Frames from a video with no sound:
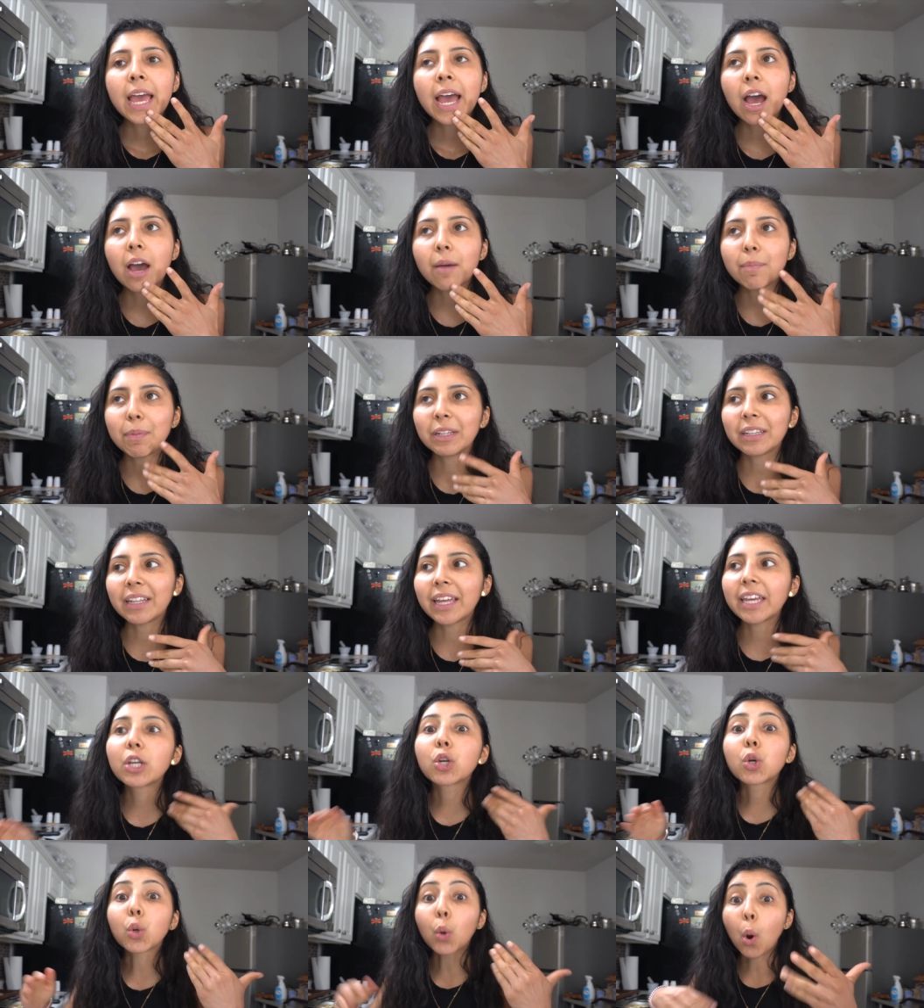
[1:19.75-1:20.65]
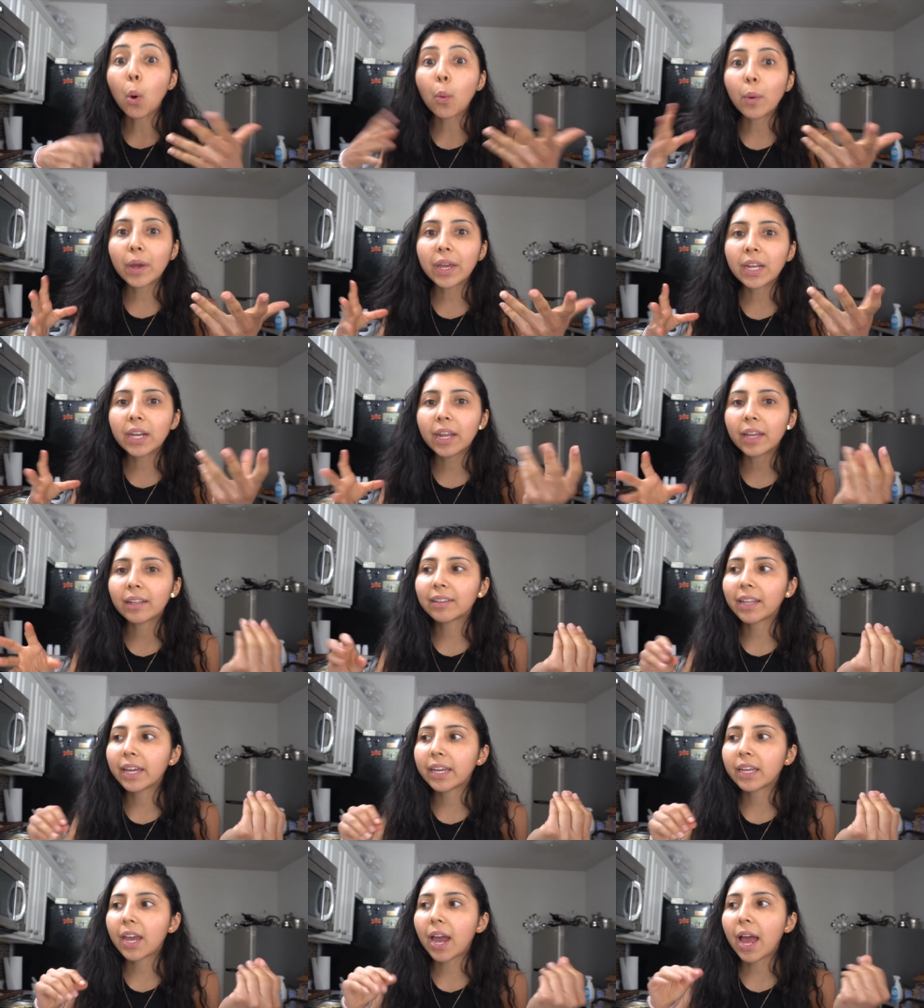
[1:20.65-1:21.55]
have been like growing and
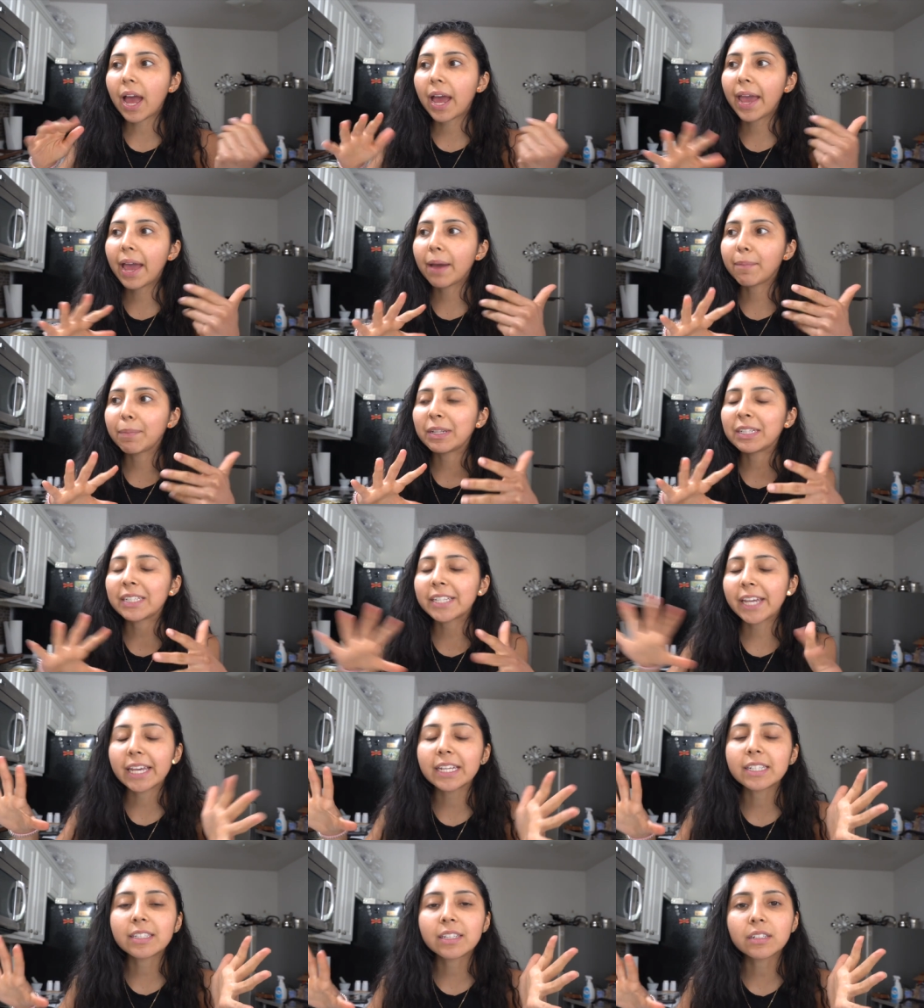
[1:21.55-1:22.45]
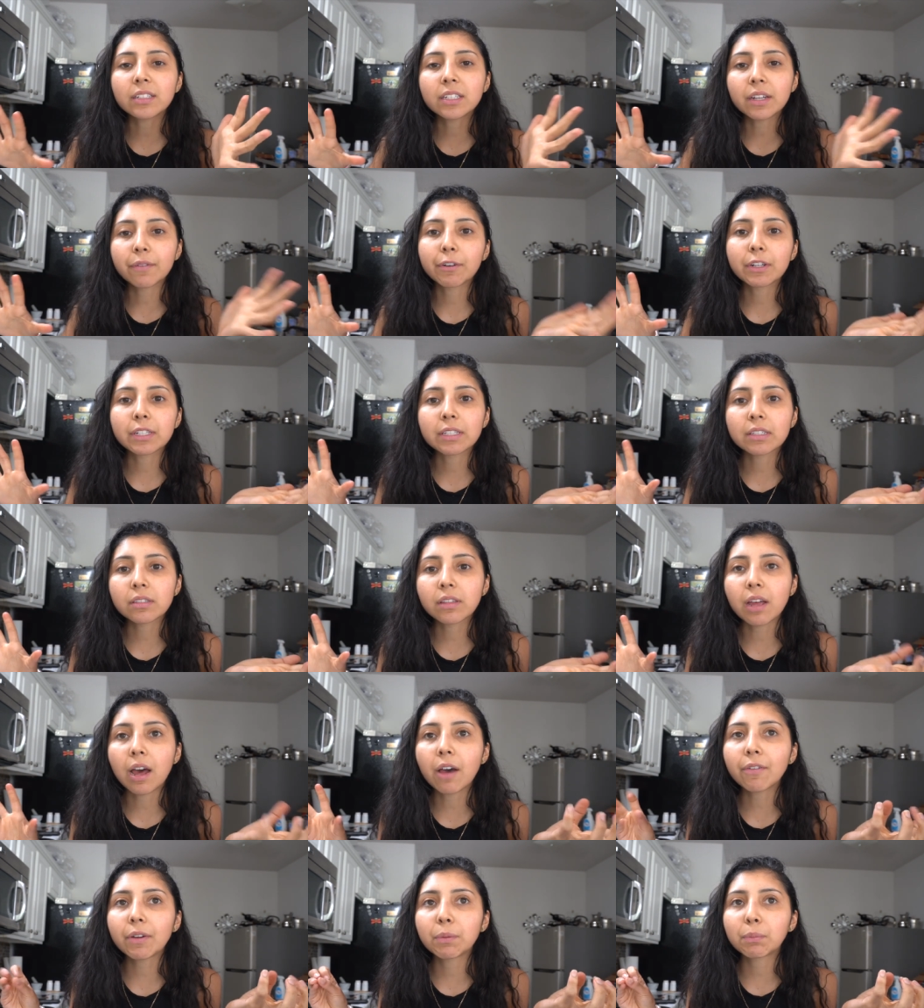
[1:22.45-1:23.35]
like I have been tasting different
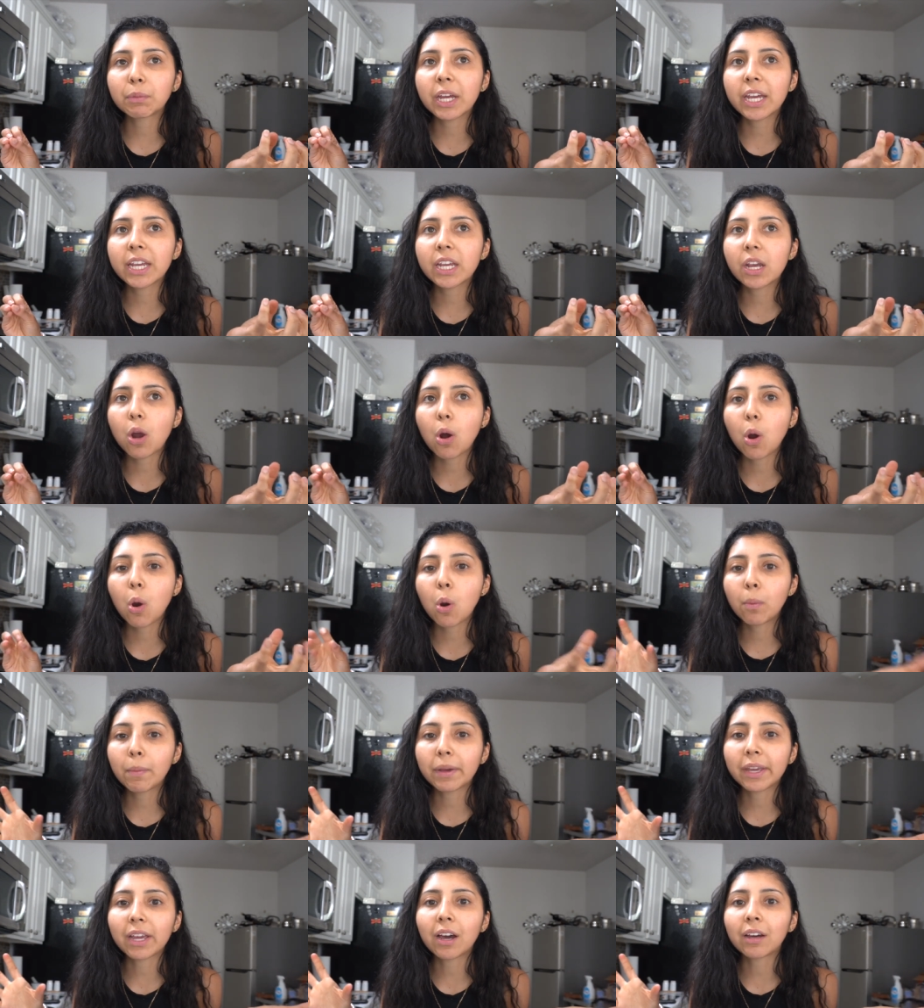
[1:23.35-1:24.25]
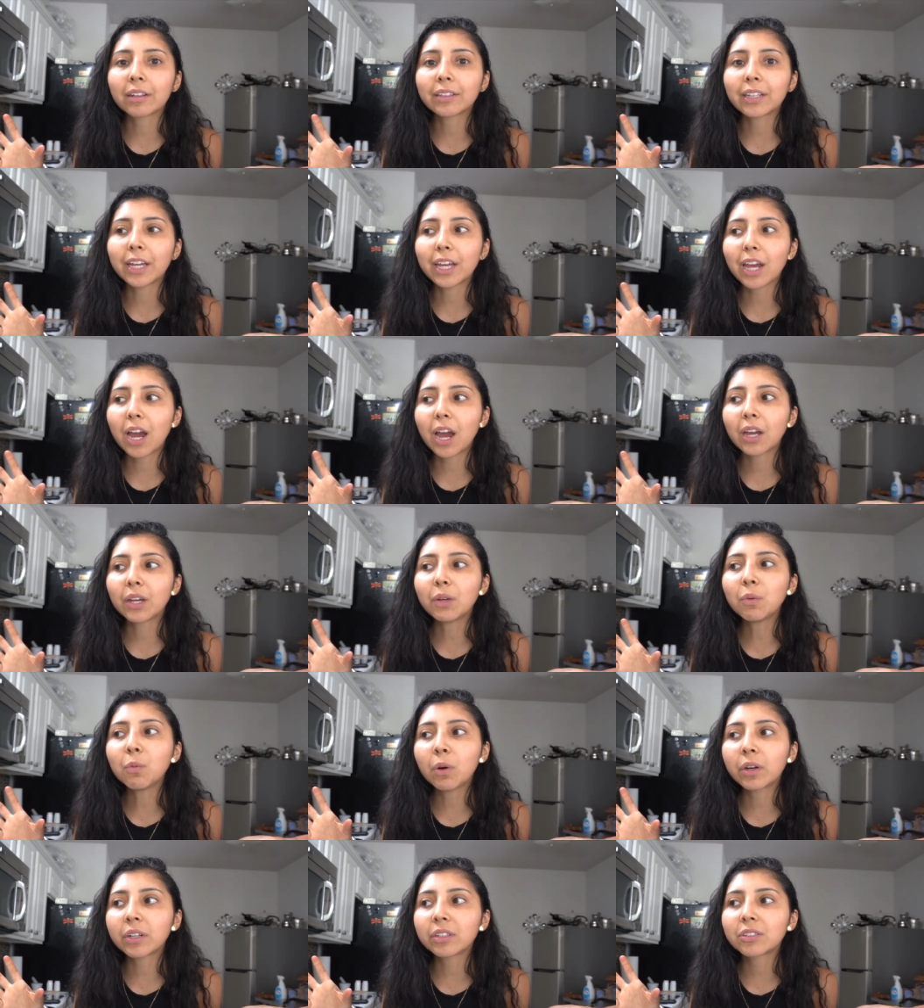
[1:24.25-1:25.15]
stuff. I'm like, oh my God, like I
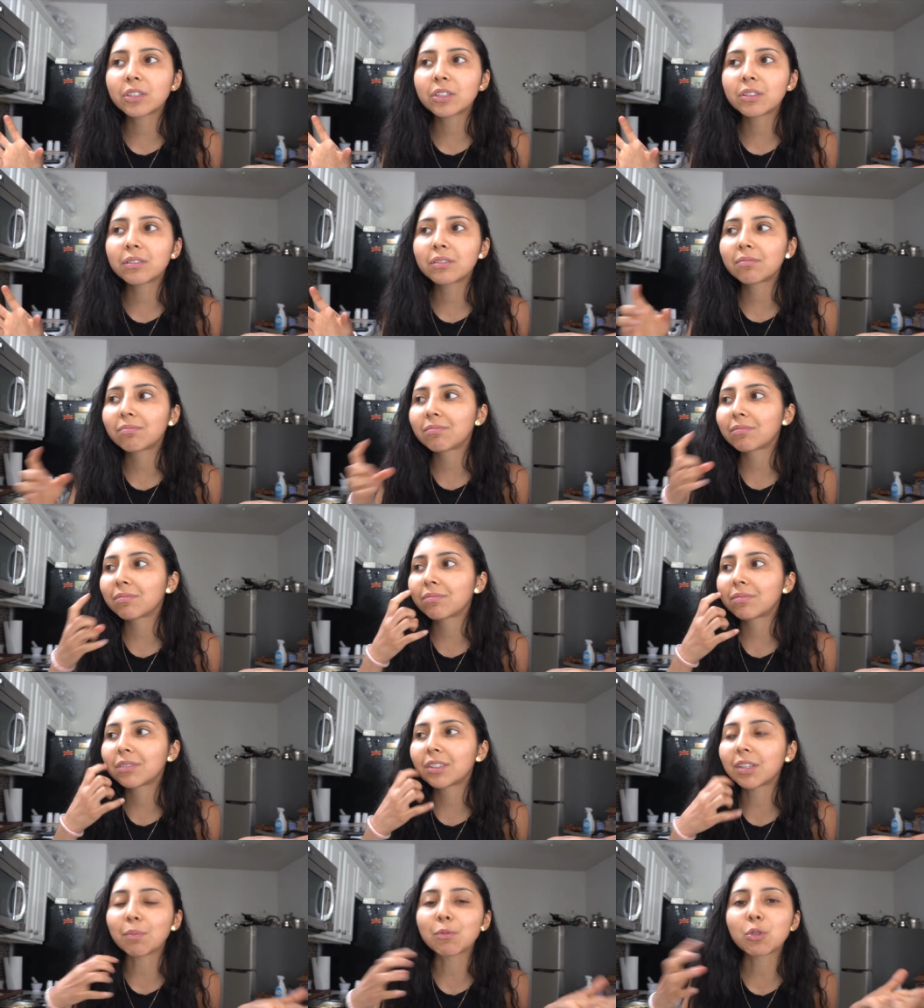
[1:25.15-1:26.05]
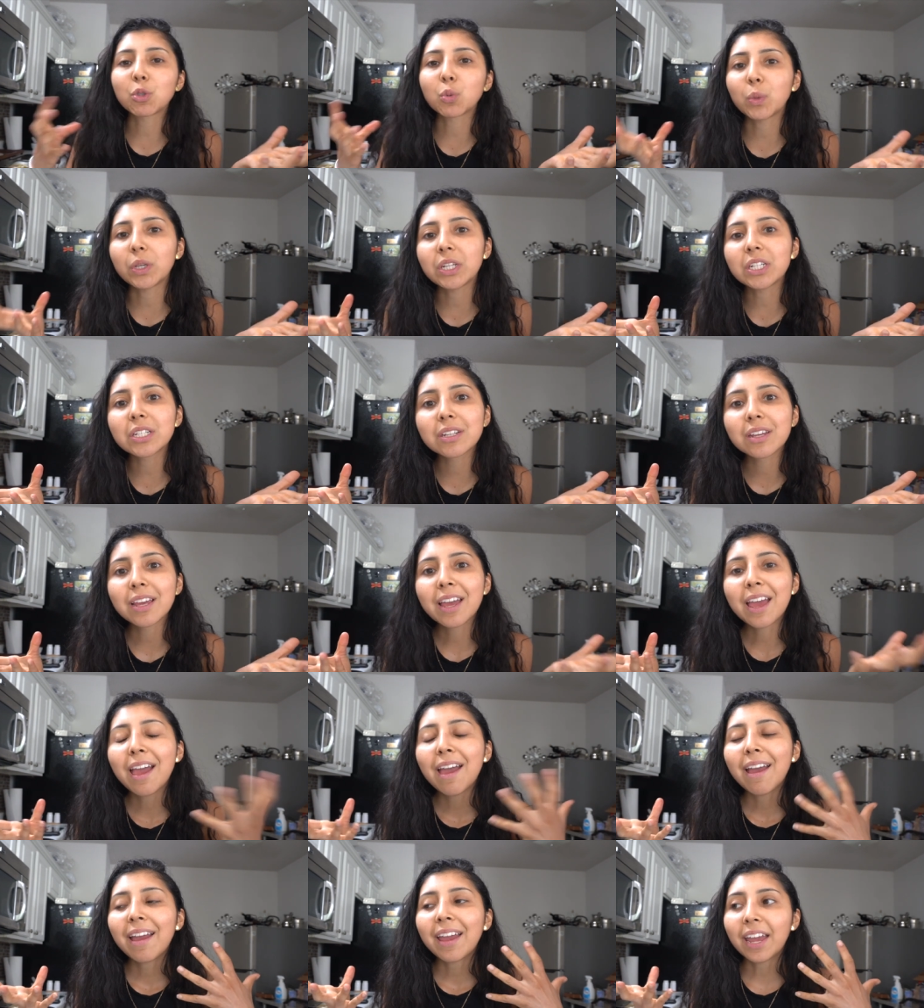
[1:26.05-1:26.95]
want some sweet
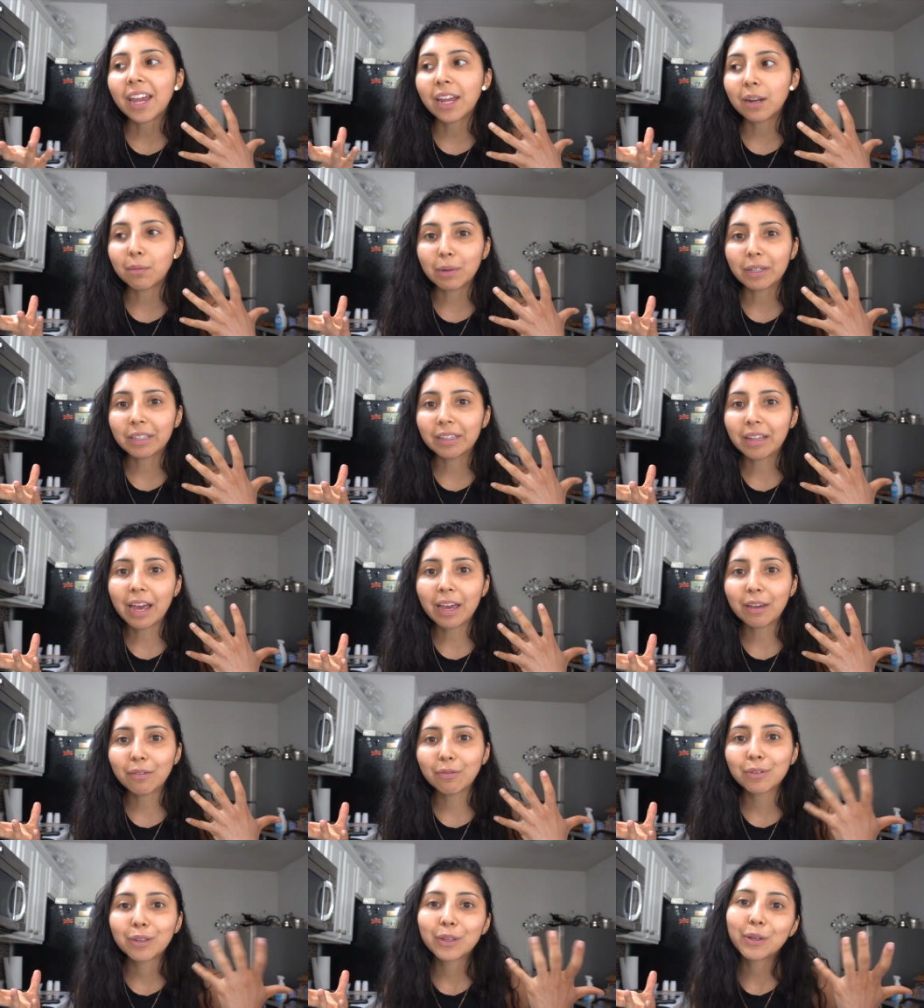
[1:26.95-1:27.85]
in my life.